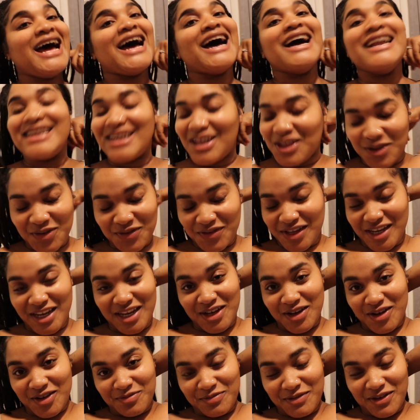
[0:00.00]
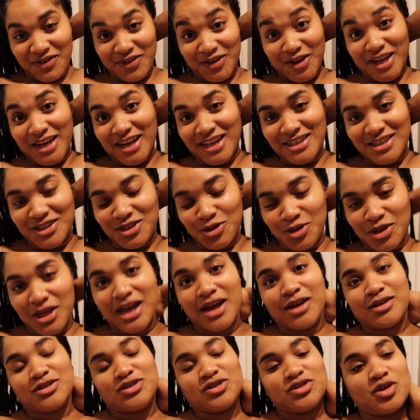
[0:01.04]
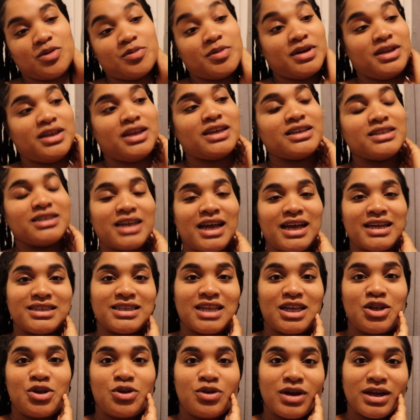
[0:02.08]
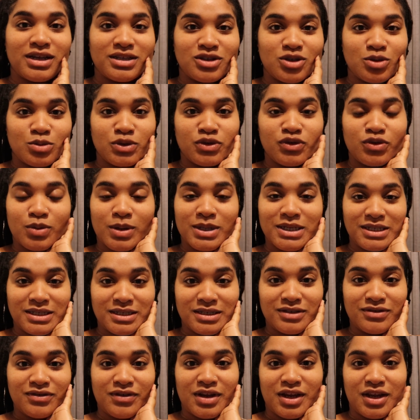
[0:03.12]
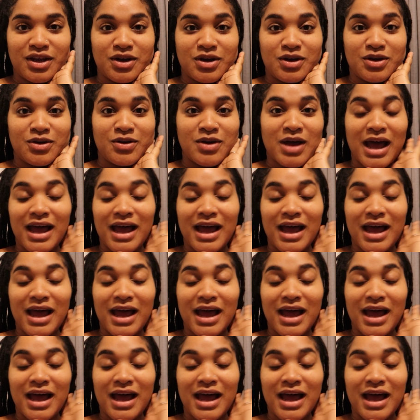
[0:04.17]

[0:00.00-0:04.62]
Another video of me forgetting to do the outro. But yes guys, thank you guys so much for watching this video.